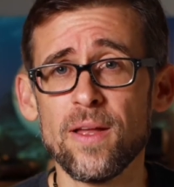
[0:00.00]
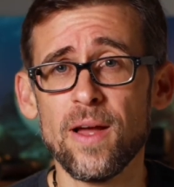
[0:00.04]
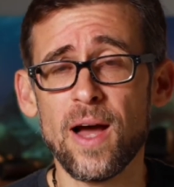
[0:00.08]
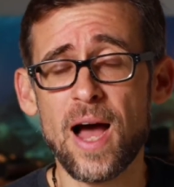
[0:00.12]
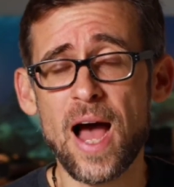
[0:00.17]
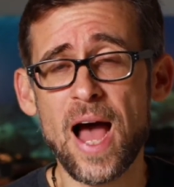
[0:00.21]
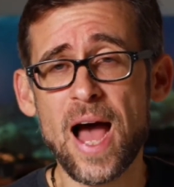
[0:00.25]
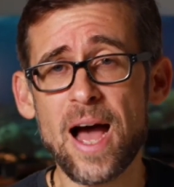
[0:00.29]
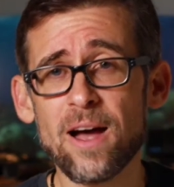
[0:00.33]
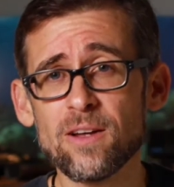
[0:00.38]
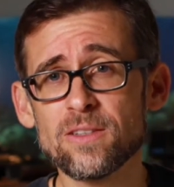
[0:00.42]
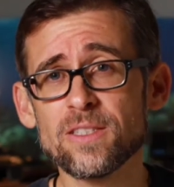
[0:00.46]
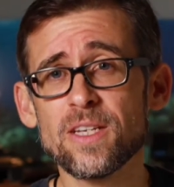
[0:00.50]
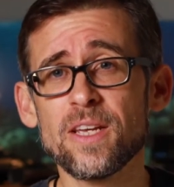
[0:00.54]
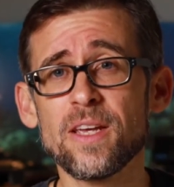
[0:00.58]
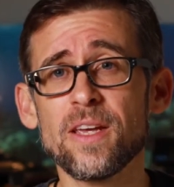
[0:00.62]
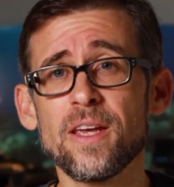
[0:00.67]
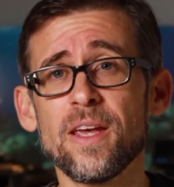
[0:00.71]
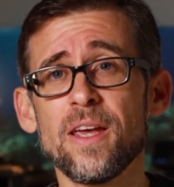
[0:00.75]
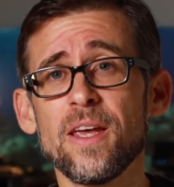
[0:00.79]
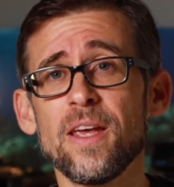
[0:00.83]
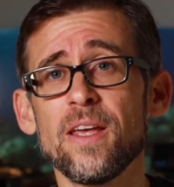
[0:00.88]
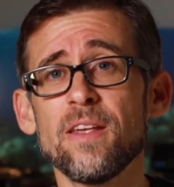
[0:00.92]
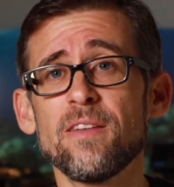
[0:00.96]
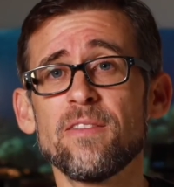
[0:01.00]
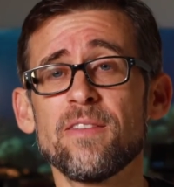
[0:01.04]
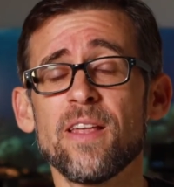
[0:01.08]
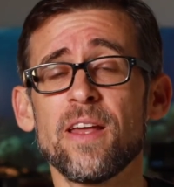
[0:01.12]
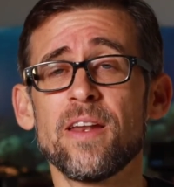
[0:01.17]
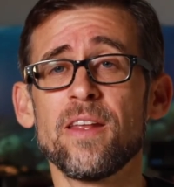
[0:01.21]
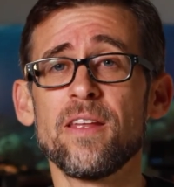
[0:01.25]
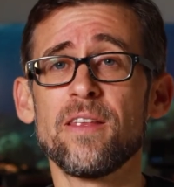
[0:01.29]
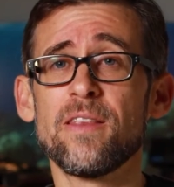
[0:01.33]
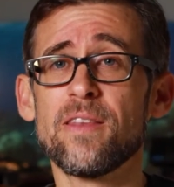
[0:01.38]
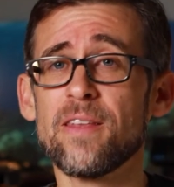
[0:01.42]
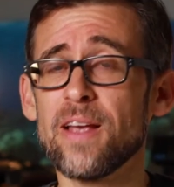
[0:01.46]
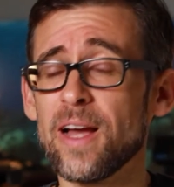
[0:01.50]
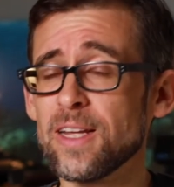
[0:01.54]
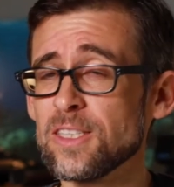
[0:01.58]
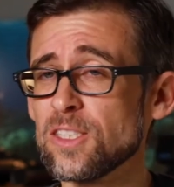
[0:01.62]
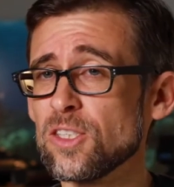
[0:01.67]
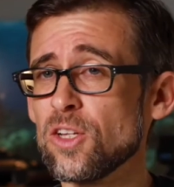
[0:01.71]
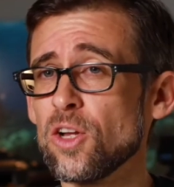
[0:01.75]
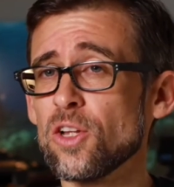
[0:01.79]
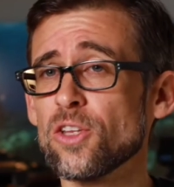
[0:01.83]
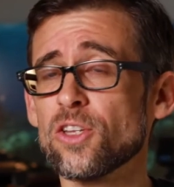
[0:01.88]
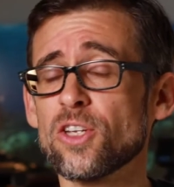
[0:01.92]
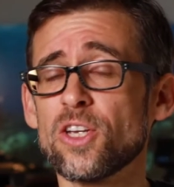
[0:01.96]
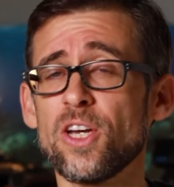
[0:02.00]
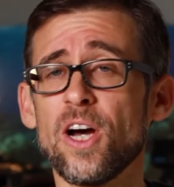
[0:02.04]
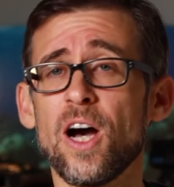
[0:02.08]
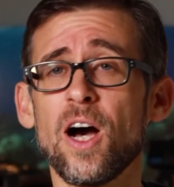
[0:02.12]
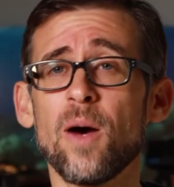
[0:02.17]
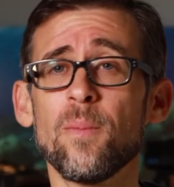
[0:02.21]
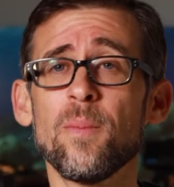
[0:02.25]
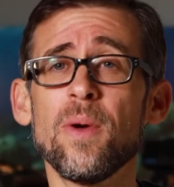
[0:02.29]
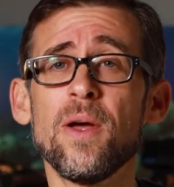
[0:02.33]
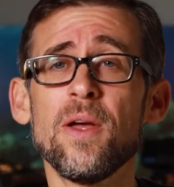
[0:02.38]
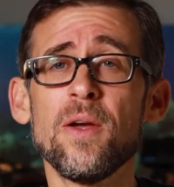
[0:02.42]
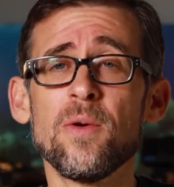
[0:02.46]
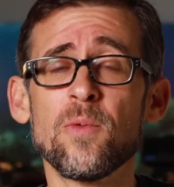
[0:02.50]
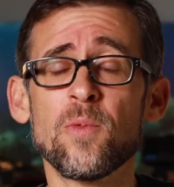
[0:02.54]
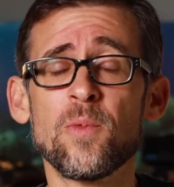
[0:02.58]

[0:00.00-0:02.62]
housing is that it does not come